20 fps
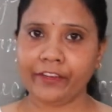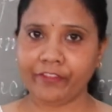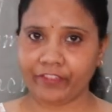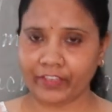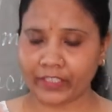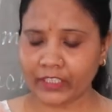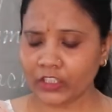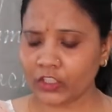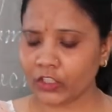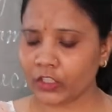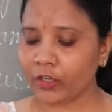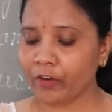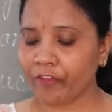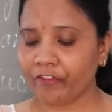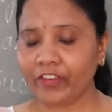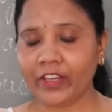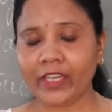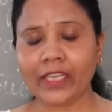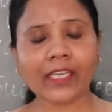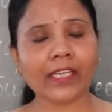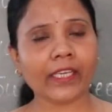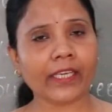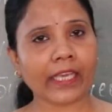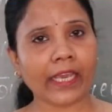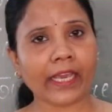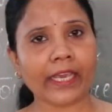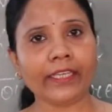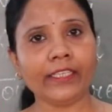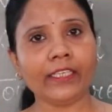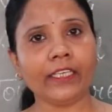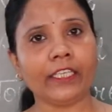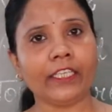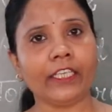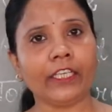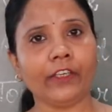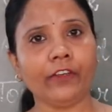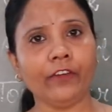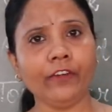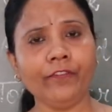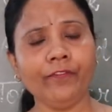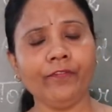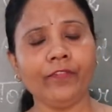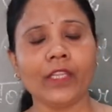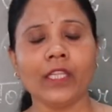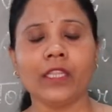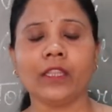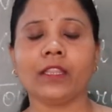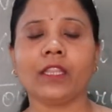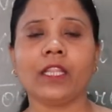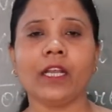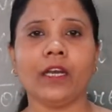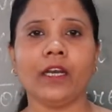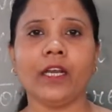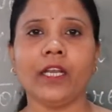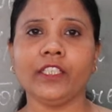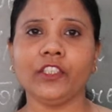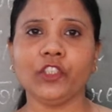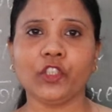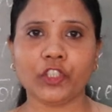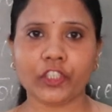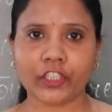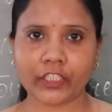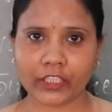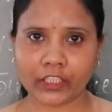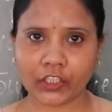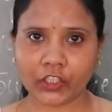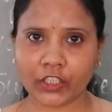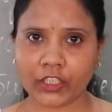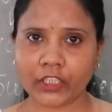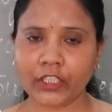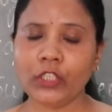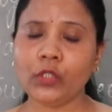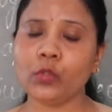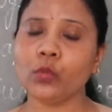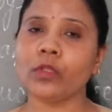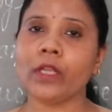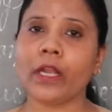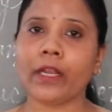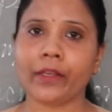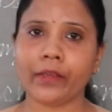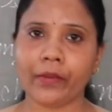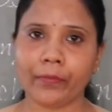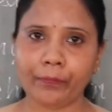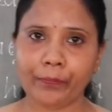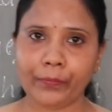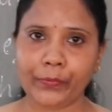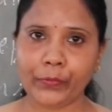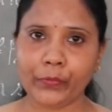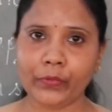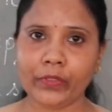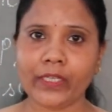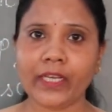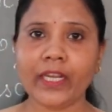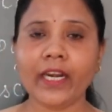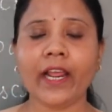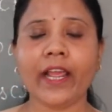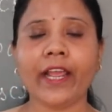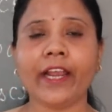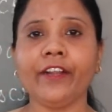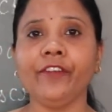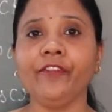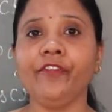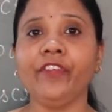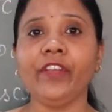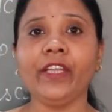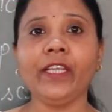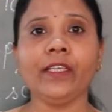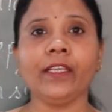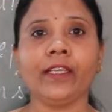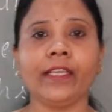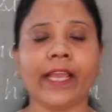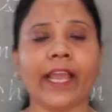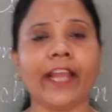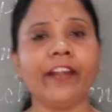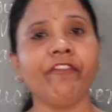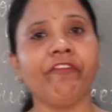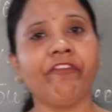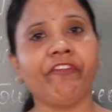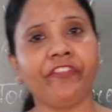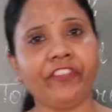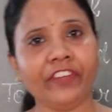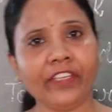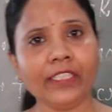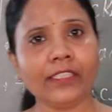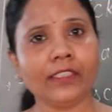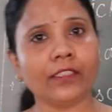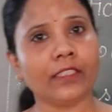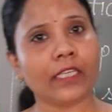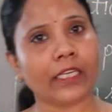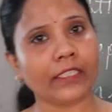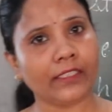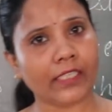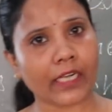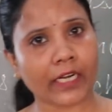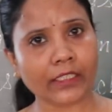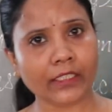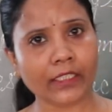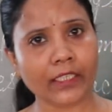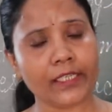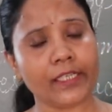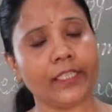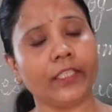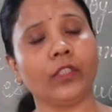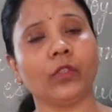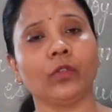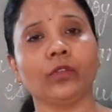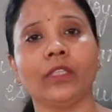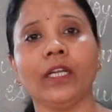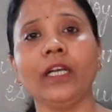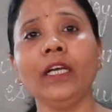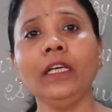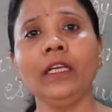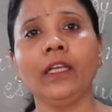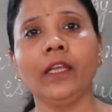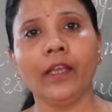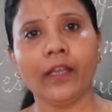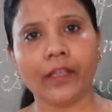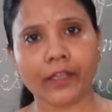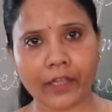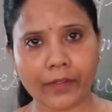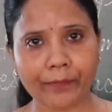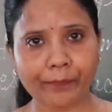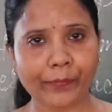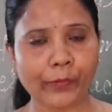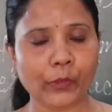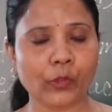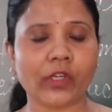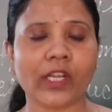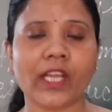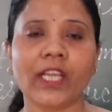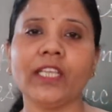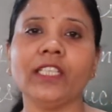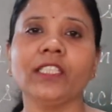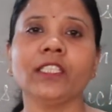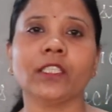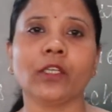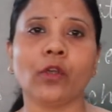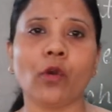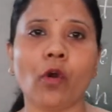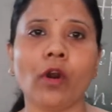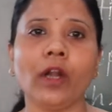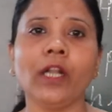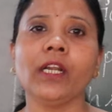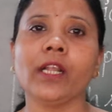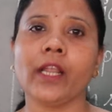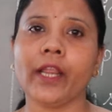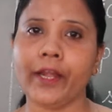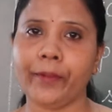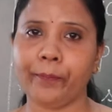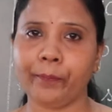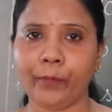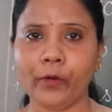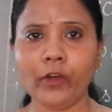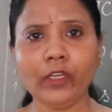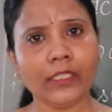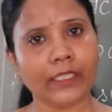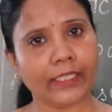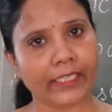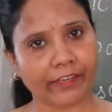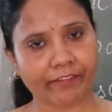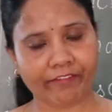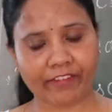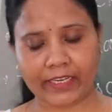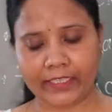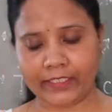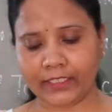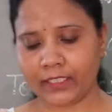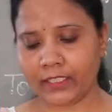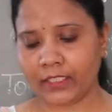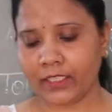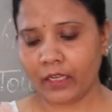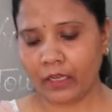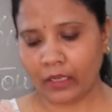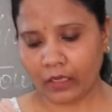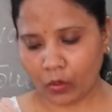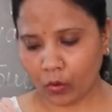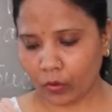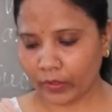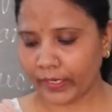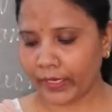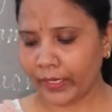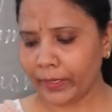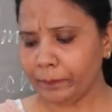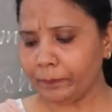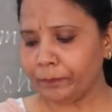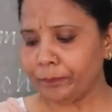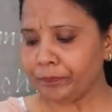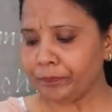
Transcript: which we can give the instruction to the computer and we can feed the data to the computer is called input device. Okay,